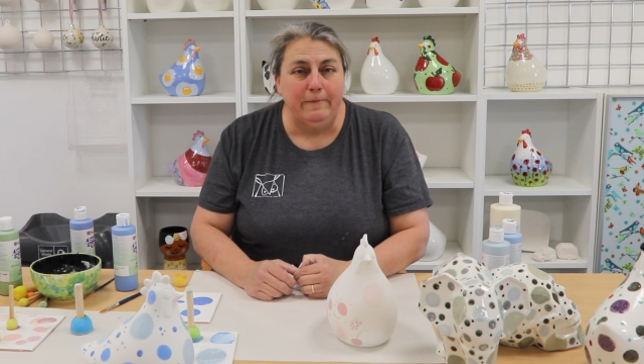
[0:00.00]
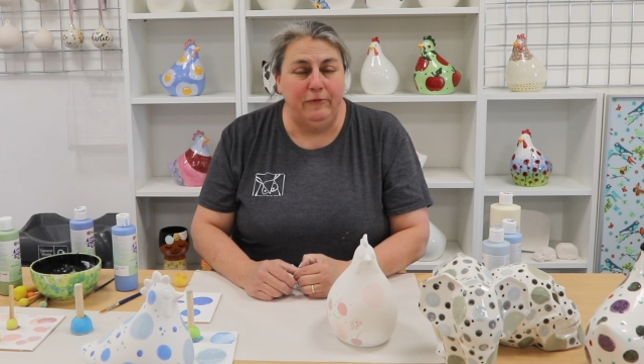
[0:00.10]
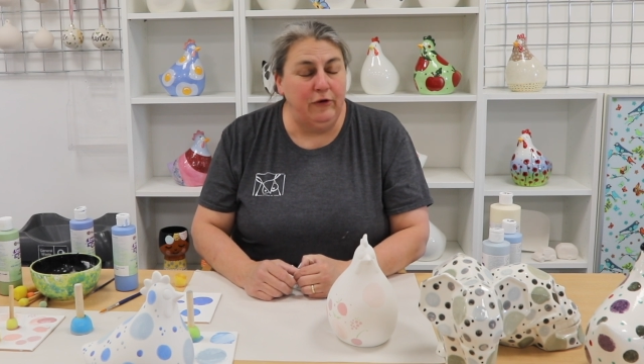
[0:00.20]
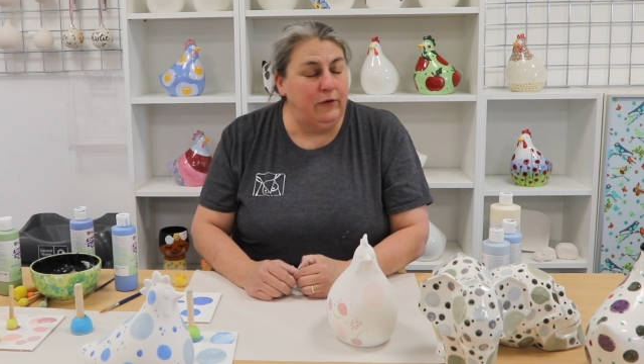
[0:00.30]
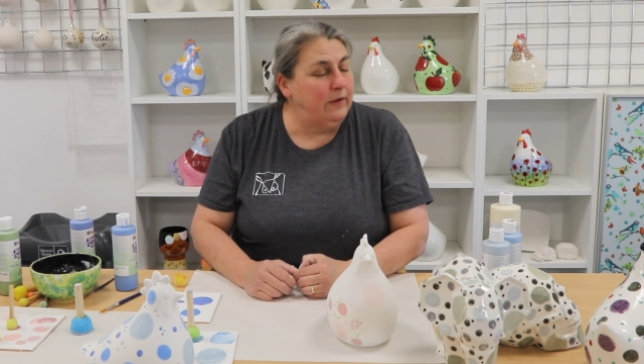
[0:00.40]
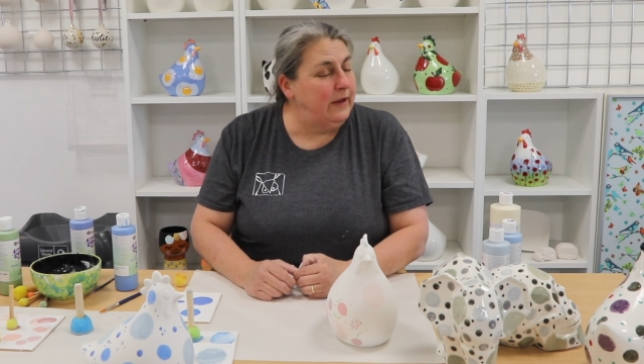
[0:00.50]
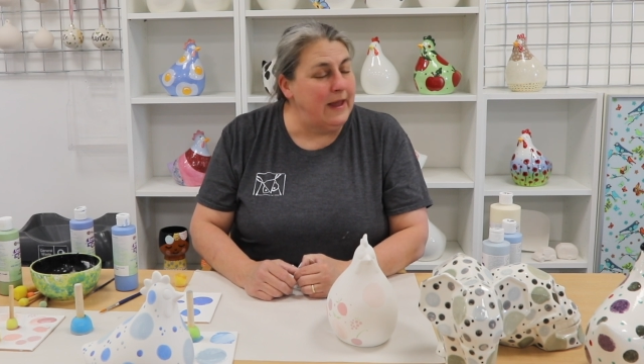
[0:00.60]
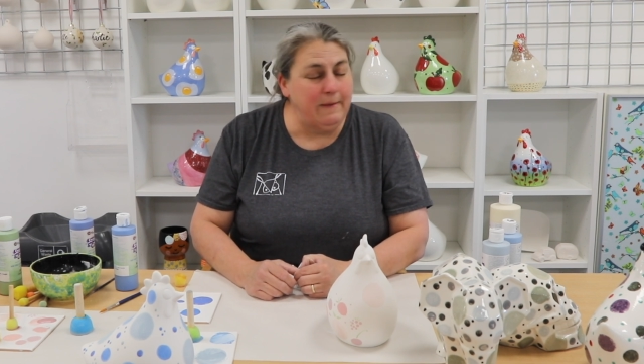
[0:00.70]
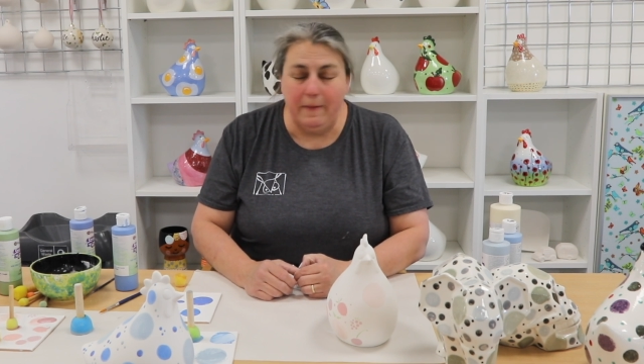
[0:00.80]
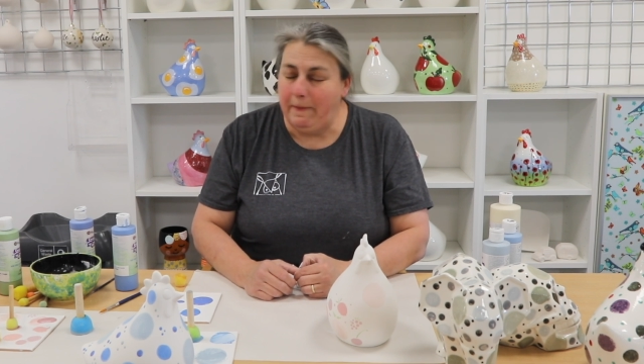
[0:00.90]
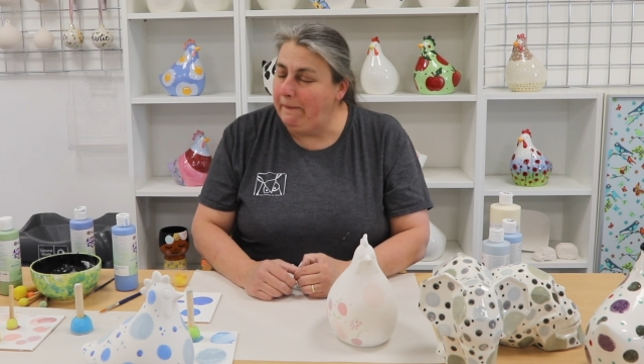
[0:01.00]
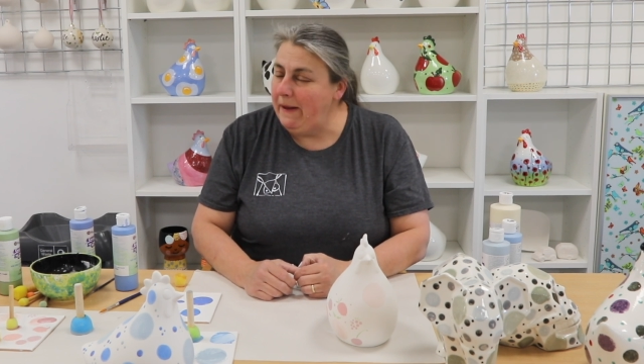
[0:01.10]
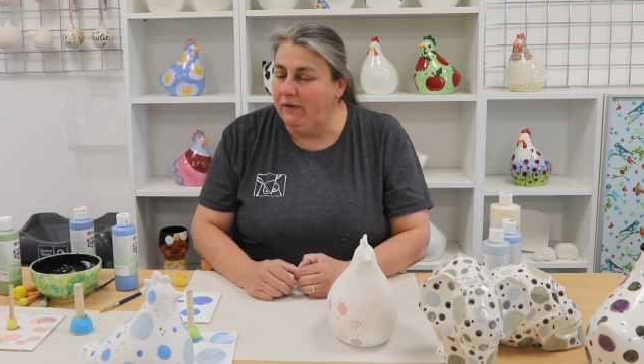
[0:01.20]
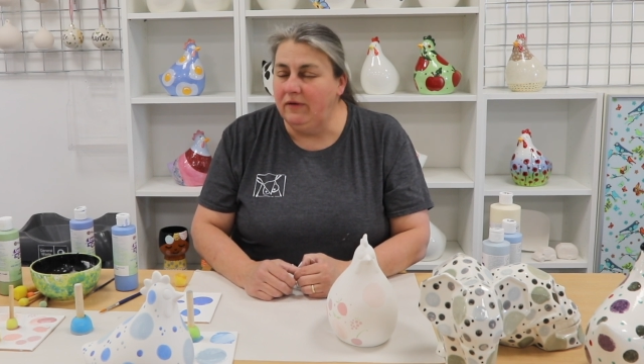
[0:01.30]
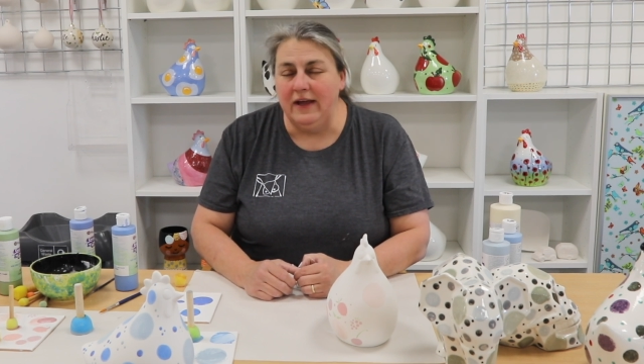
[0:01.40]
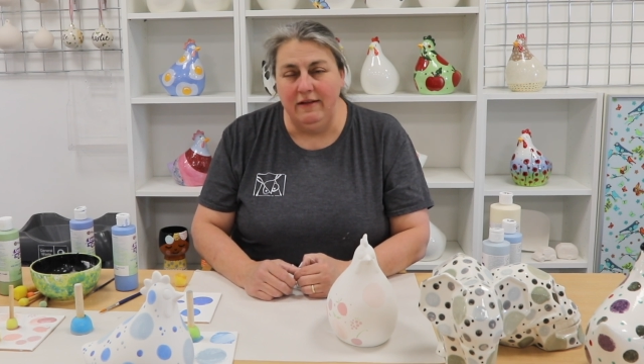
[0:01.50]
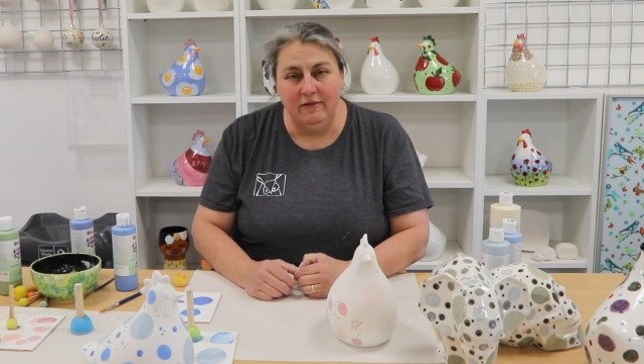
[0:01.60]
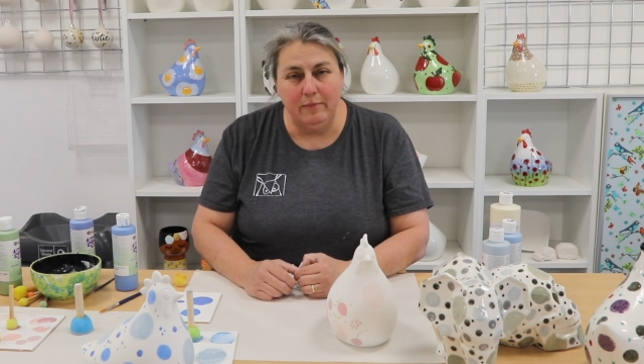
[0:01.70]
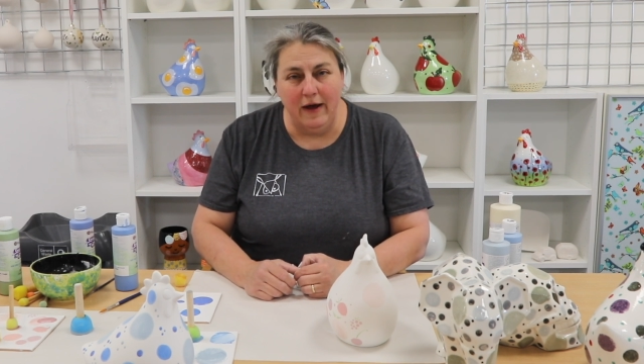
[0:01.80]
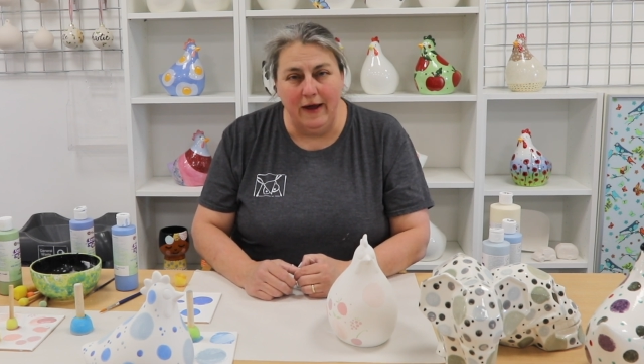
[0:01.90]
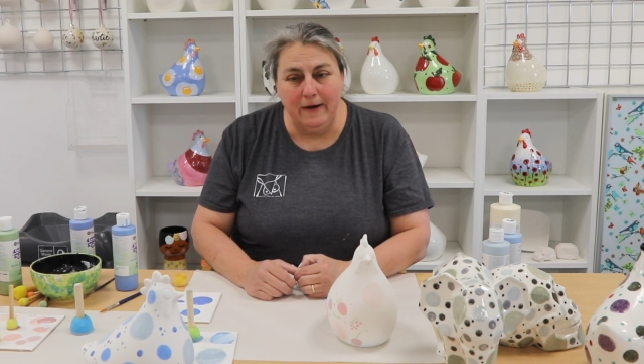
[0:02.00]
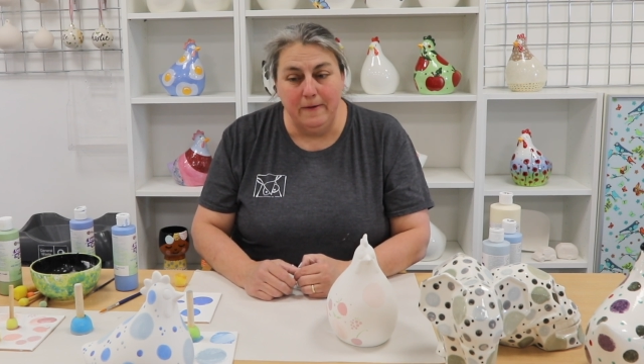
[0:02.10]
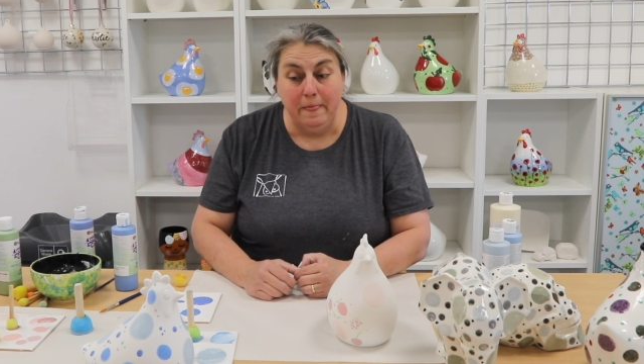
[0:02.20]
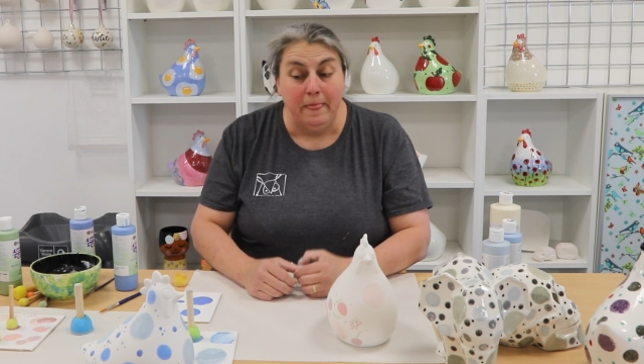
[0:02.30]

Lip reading: to keep people inspired.